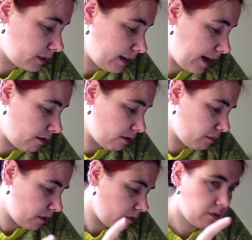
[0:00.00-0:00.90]
Is it
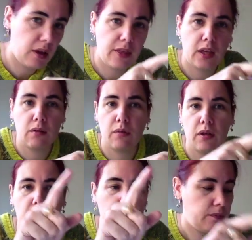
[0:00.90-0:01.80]
herringbone? I think
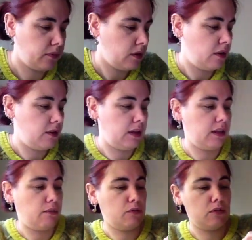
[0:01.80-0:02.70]

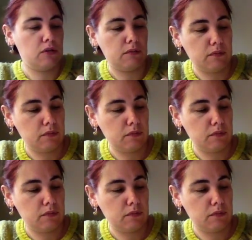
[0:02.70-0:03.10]
that one's